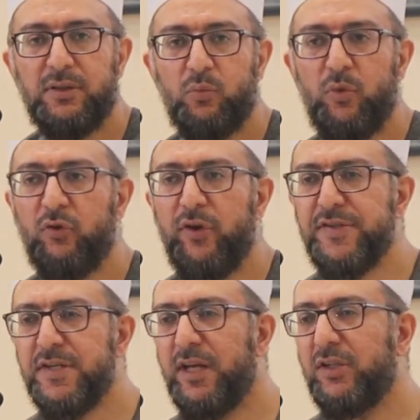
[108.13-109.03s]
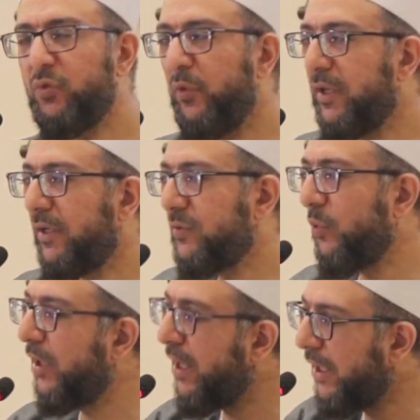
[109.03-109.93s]
What resonates with us?
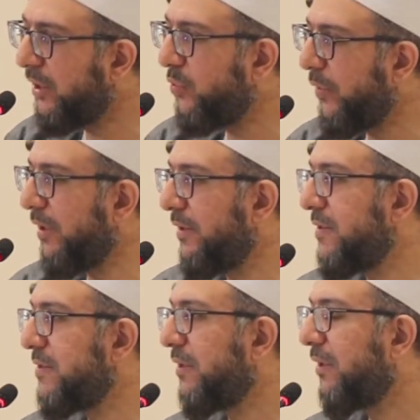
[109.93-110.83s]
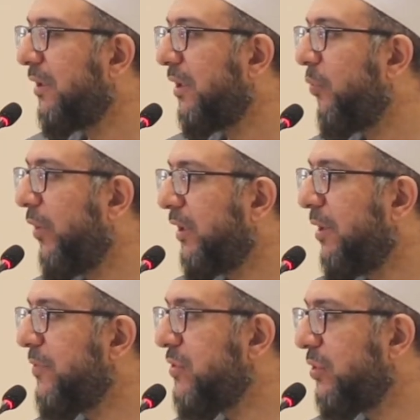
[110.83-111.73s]
What connects with us when it
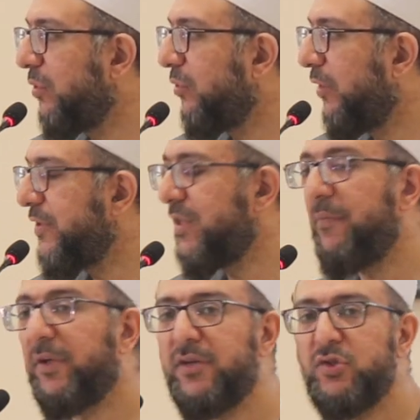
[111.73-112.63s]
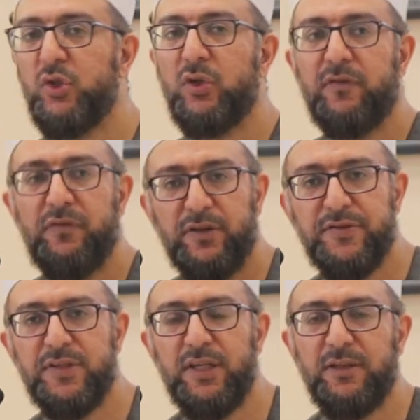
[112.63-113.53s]
comes to Islamic history of
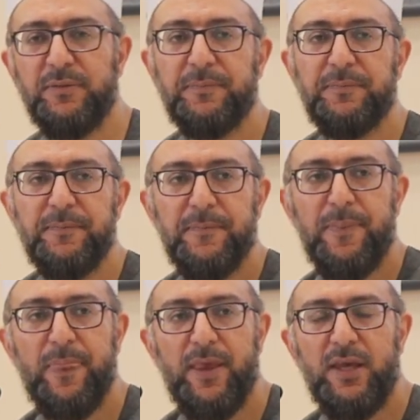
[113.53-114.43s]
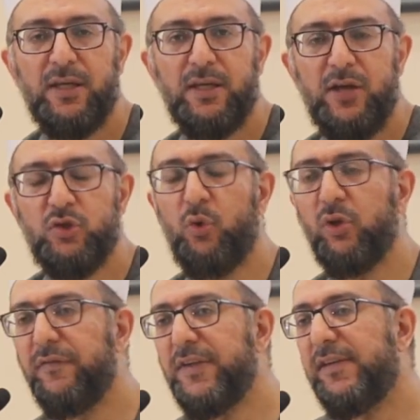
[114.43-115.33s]
Palestine? So
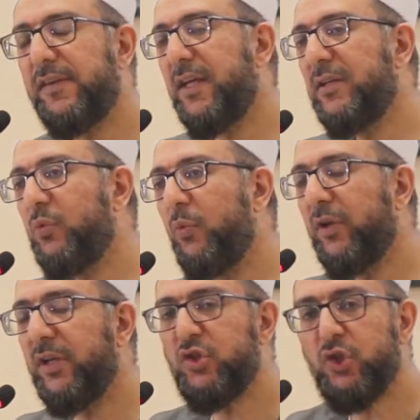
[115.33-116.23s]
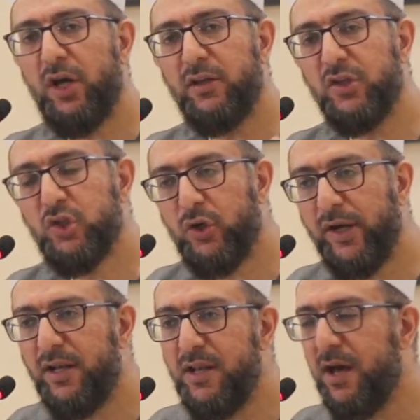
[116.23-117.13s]
all of these things we will, inshallah,
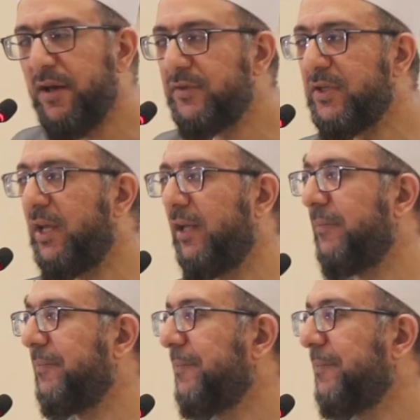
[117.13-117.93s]
try and learn today.